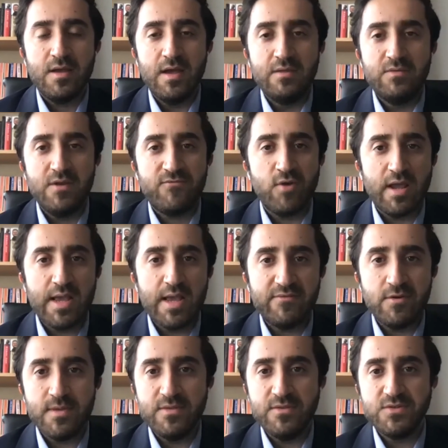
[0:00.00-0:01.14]
different
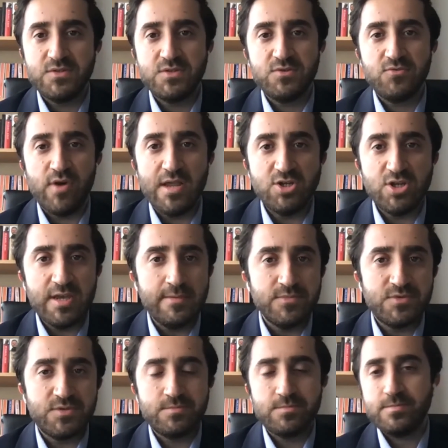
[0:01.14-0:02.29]
governments,
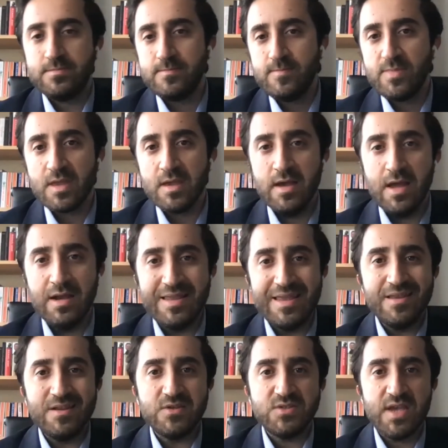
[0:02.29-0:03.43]
regimes,
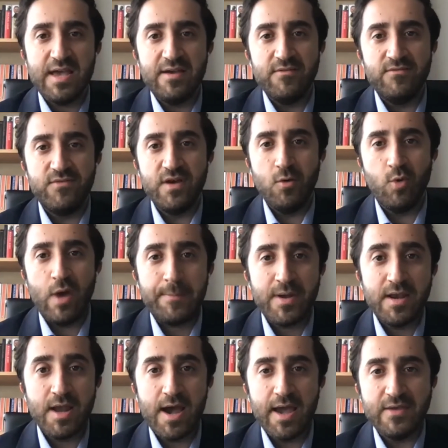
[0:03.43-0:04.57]
leaders have
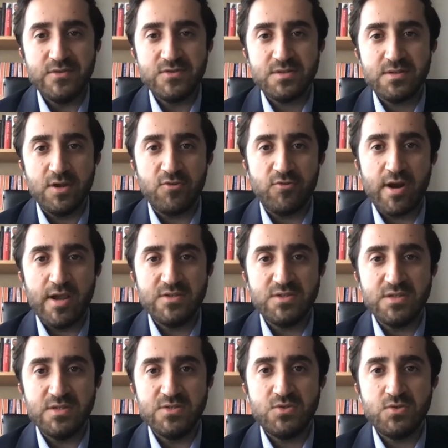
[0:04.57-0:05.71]
weaponized the
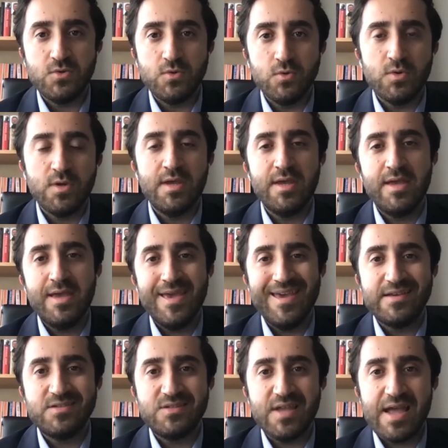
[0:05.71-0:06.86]
crisis to
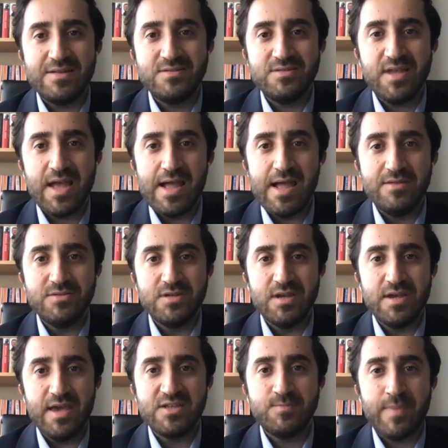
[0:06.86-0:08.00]
extend and
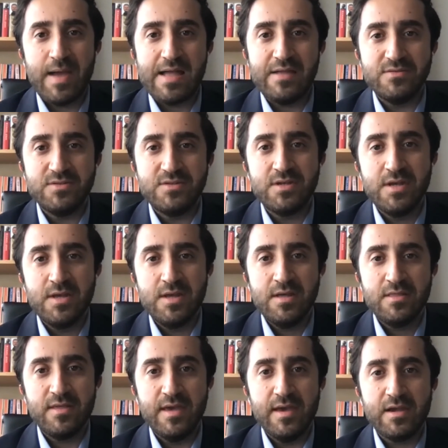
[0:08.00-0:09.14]
expand
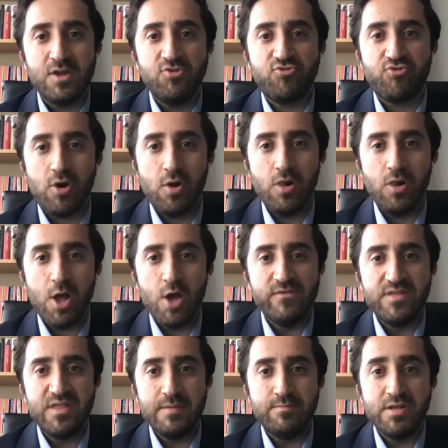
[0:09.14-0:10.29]
their control over
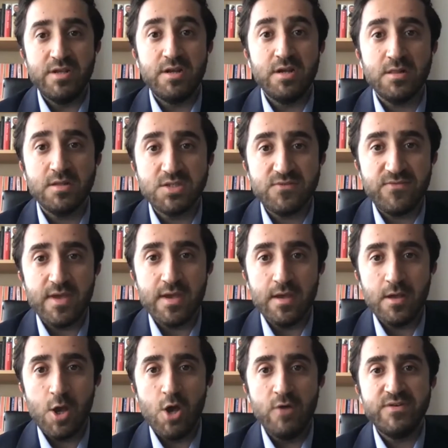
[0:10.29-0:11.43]
the political sphere,
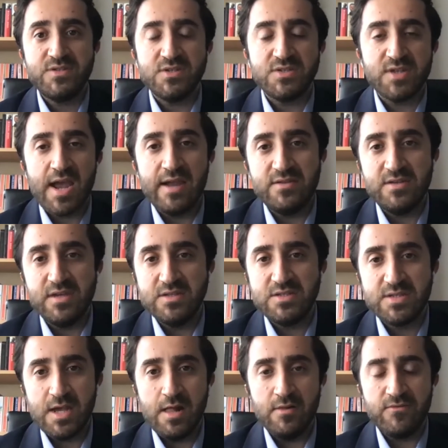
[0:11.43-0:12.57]
over society
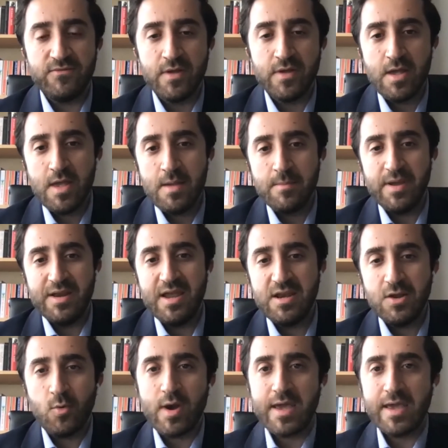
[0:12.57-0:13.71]
itself. But in a
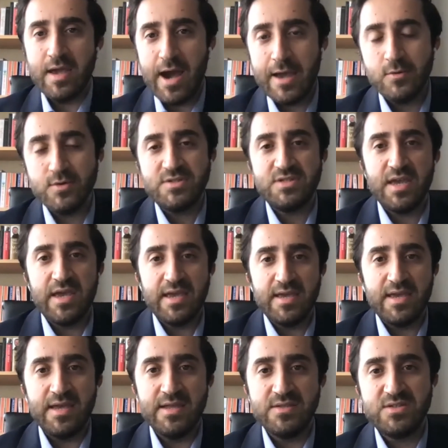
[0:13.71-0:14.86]
way, I would say
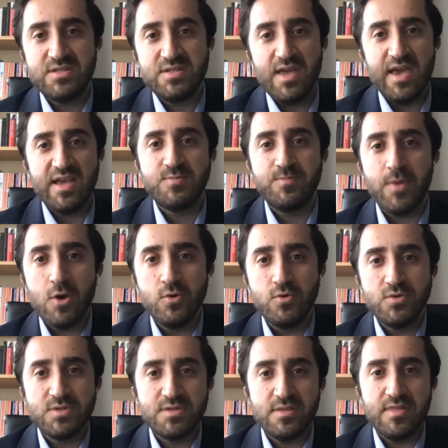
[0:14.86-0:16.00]
it's
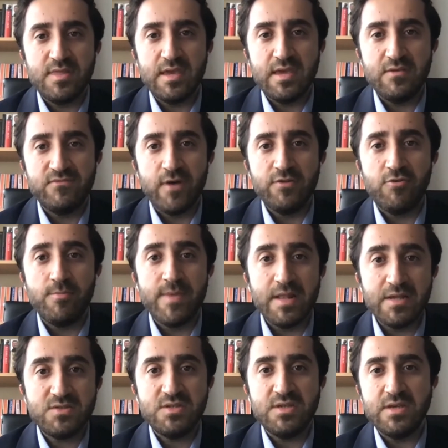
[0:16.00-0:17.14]
exposed the
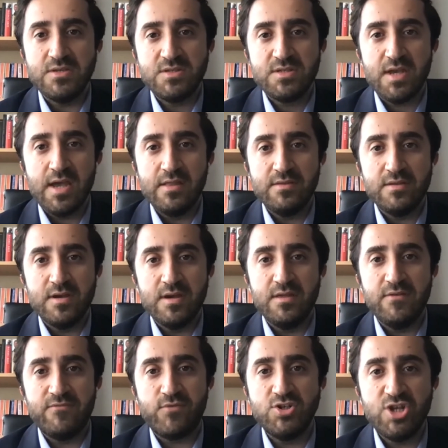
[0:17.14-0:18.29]
vulnerabilities and the
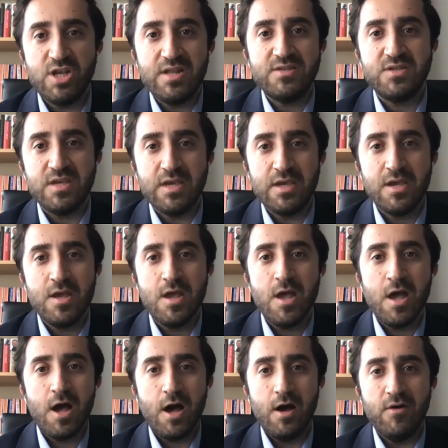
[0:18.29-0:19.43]
fragility
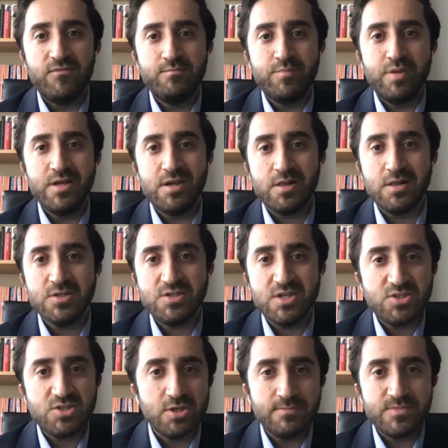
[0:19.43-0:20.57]
of political
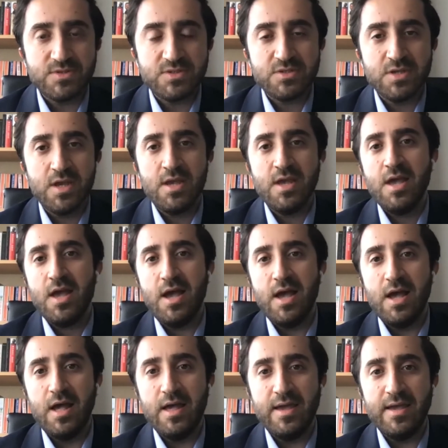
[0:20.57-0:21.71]
systems.
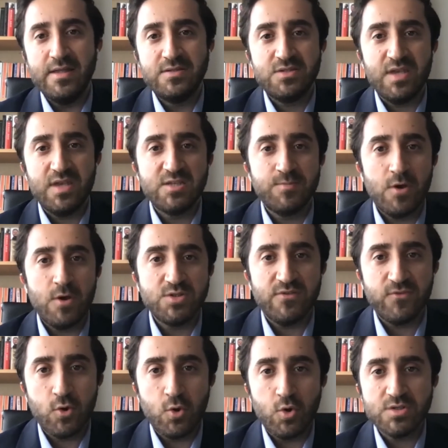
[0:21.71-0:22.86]
It's exposed, of
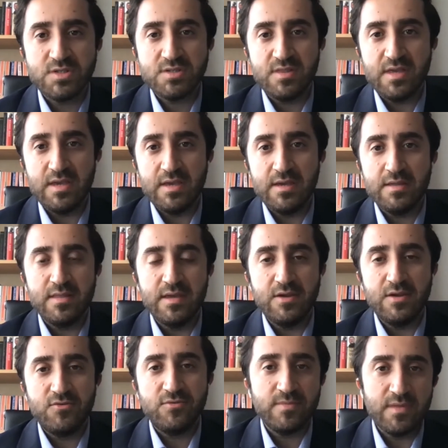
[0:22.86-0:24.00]
course, the
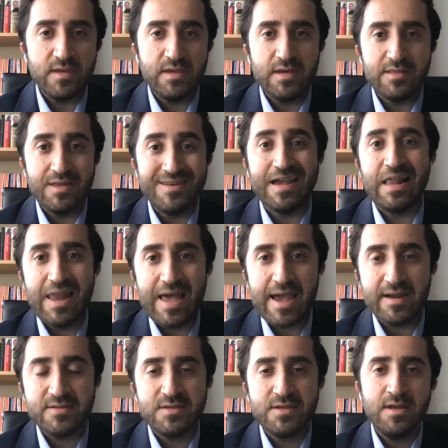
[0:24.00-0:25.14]

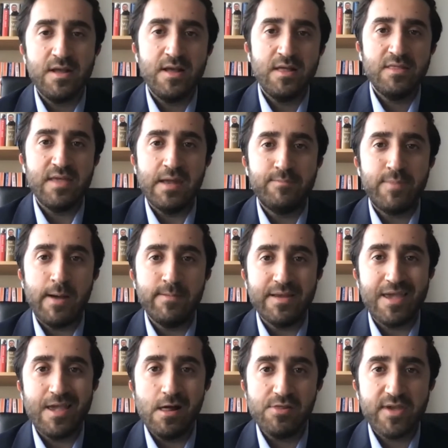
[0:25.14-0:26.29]
neglect that public
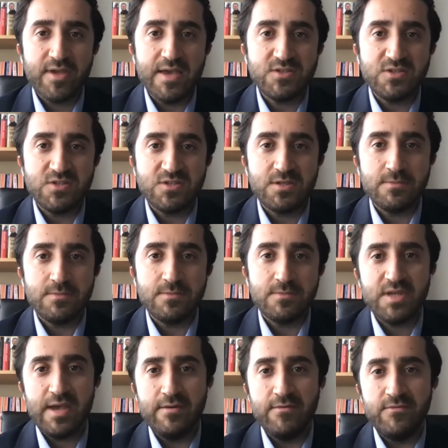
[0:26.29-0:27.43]
healthcare systems
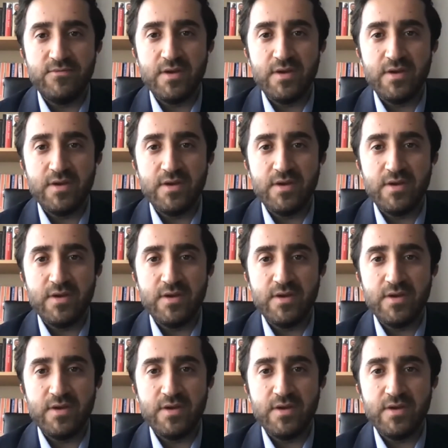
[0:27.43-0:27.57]
have